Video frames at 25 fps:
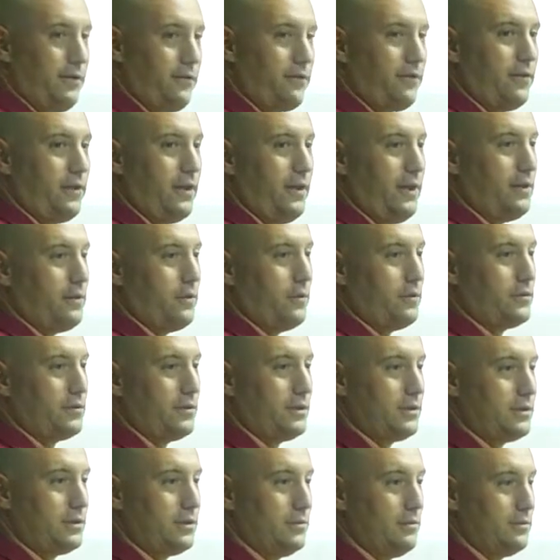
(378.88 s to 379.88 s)
different
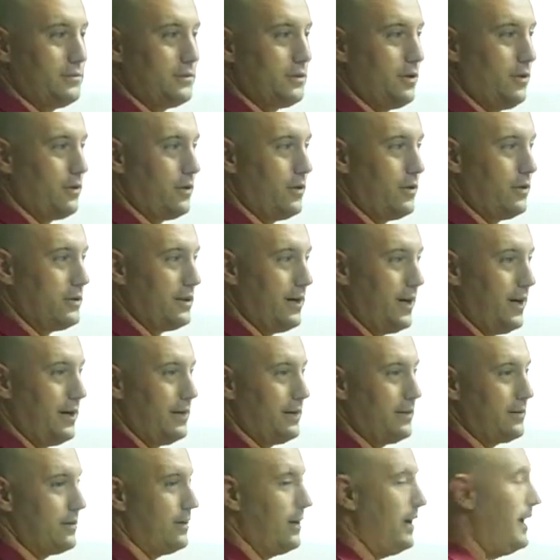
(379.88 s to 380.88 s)
ecosystems on our tiny
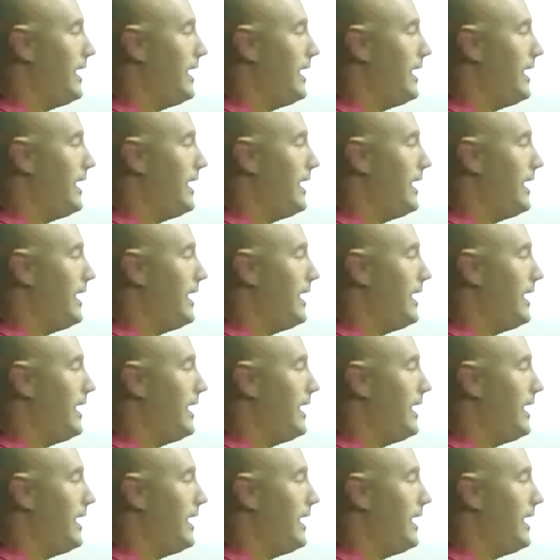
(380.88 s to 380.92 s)
little